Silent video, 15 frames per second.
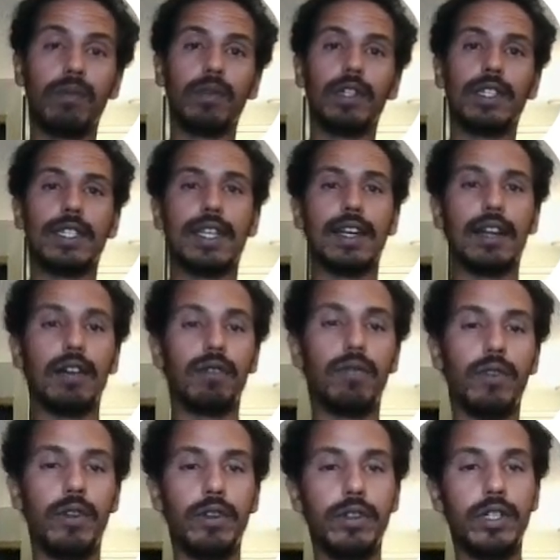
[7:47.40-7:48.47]
list that out
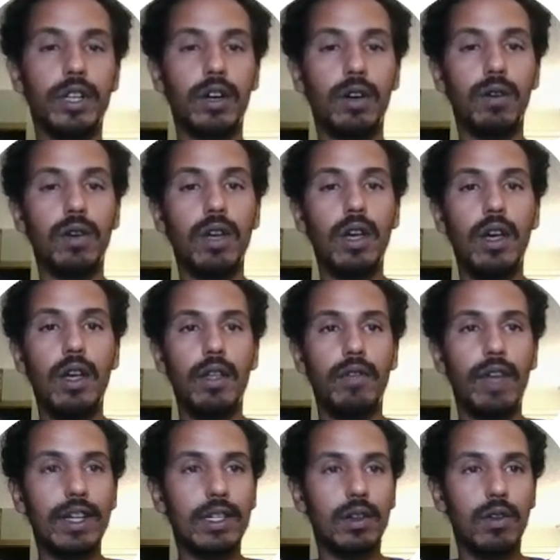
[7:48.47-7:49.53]
for you. So
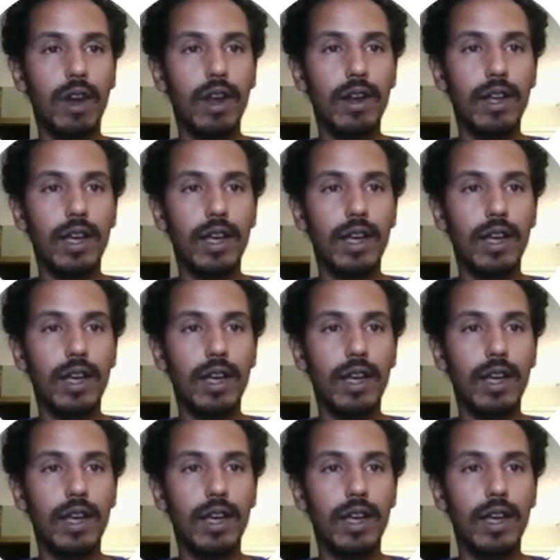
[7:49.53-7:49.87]
that's great,